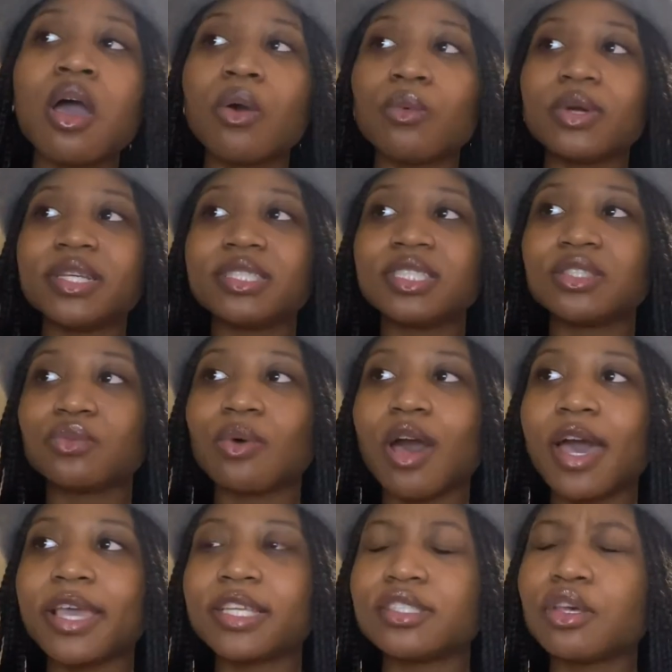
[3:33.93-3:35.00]
which is
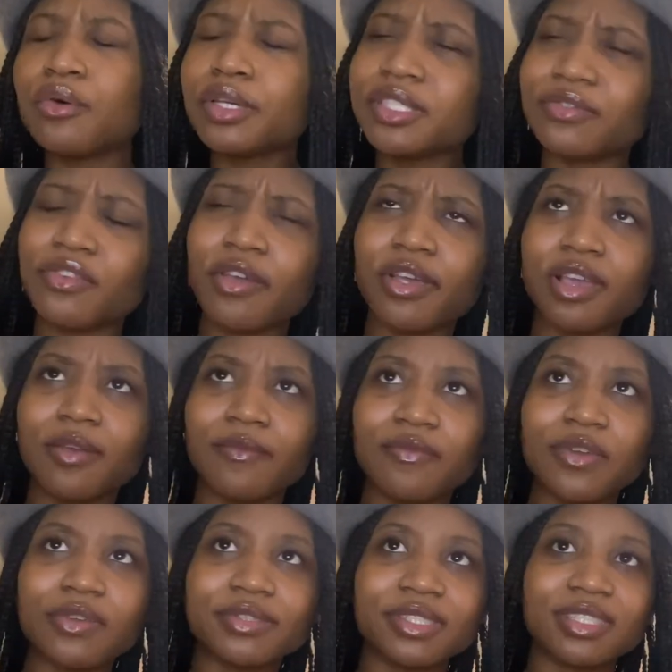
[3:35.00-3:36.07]
why it's always very
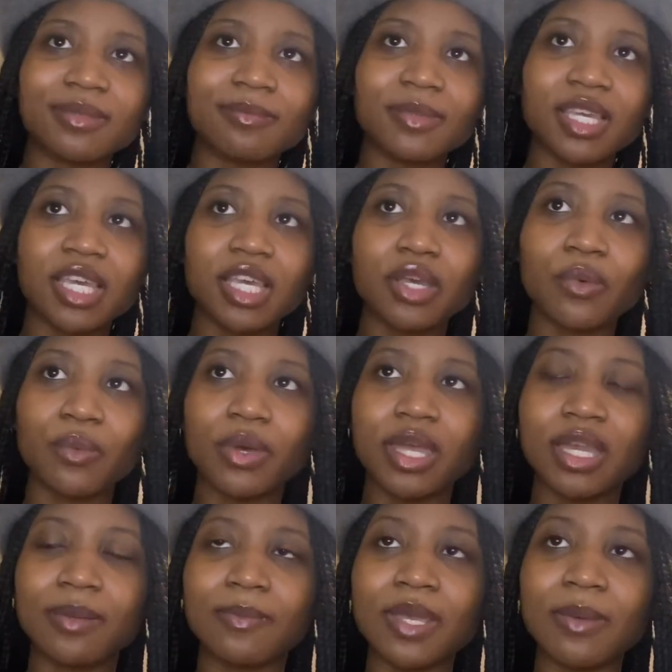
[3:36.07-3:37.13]
confusing to me
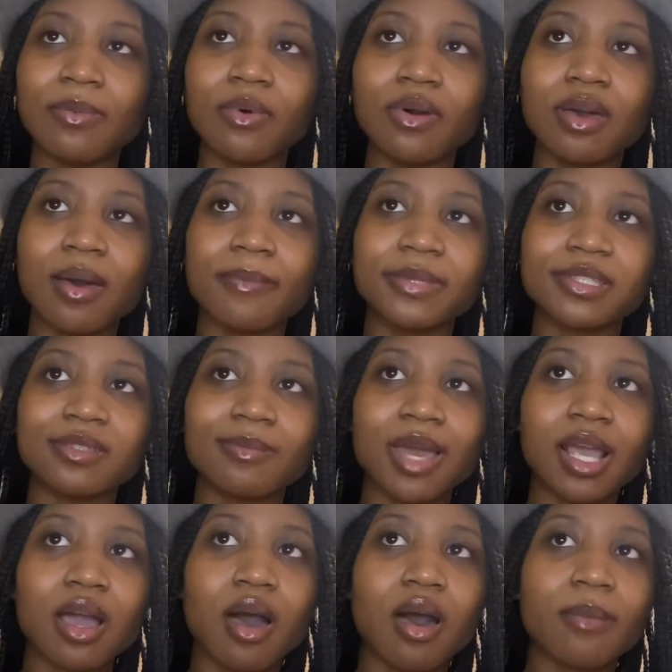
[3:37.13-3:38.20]
when people come into
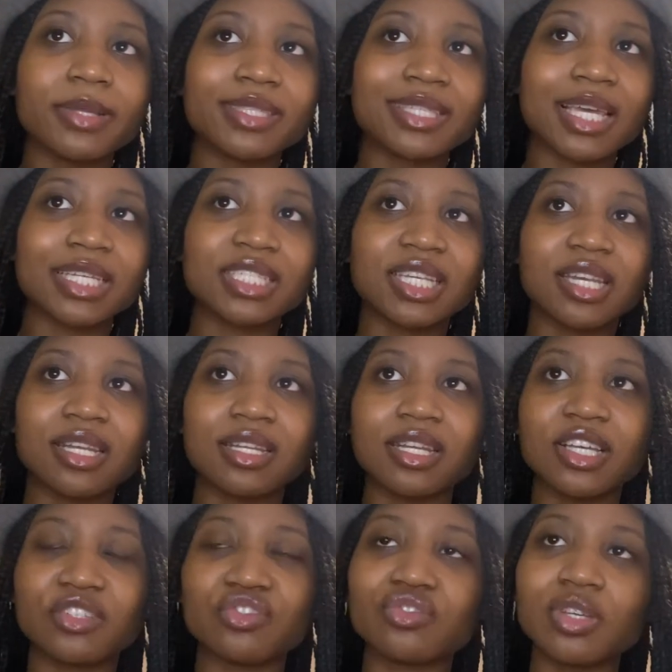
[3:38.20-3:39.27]
my comment section
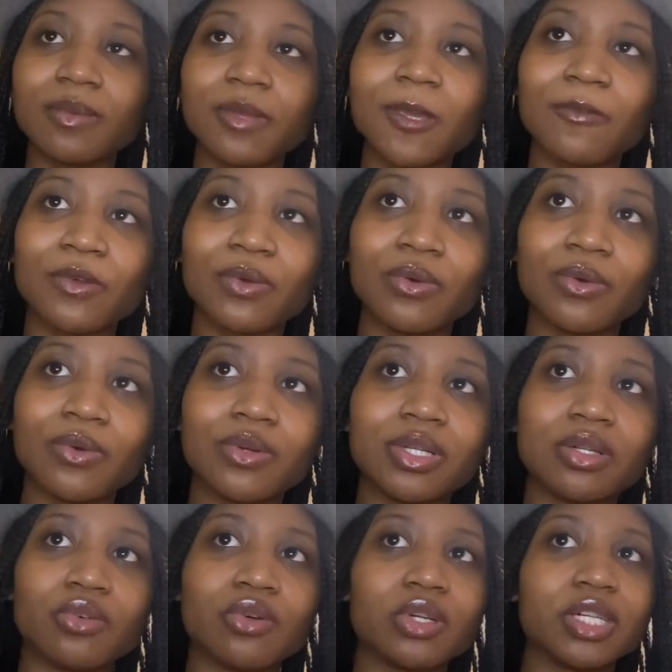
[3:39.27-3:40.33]
extremely rude
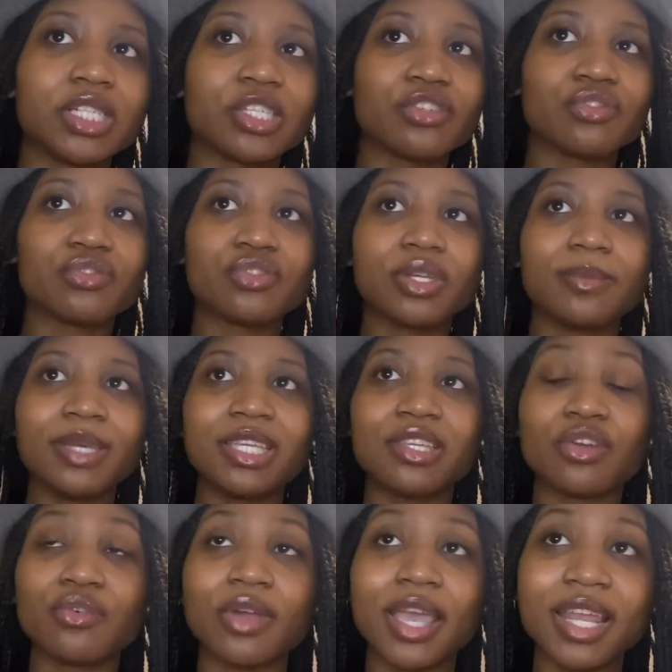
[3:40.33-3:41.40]
or extremely
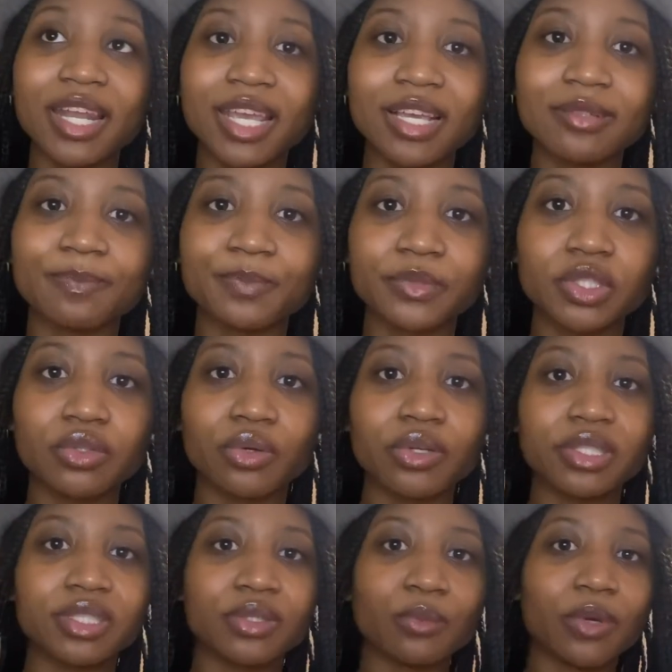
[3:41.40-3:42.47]
degrading
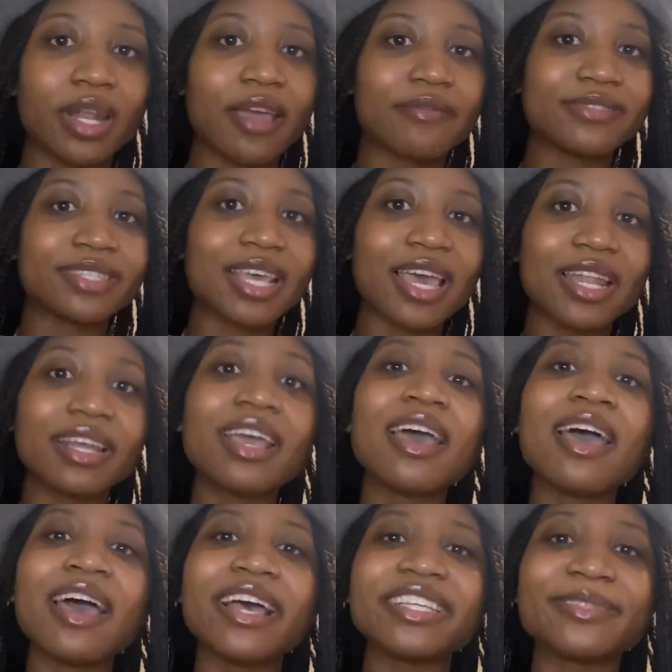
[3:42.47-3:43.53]
towards what I've said,
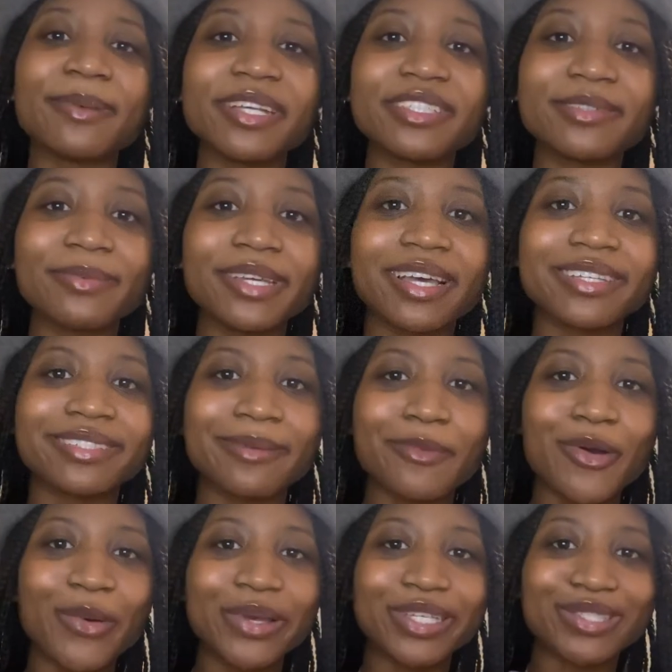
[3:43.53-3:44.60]
especially because I'm
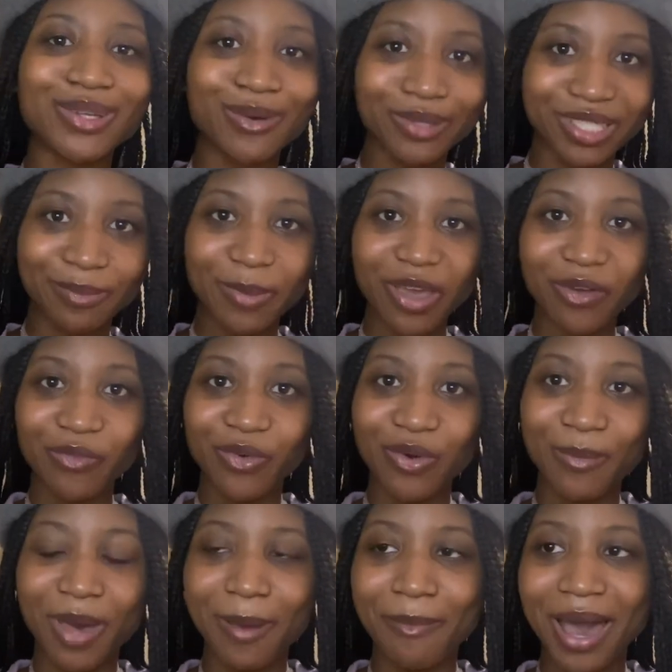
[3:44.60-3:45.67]
always so respectful
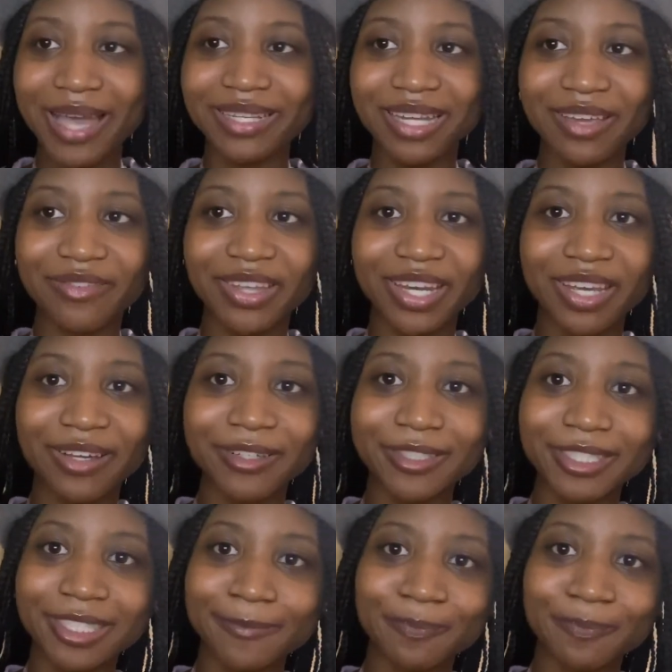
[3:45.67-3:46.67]
in my my take videos.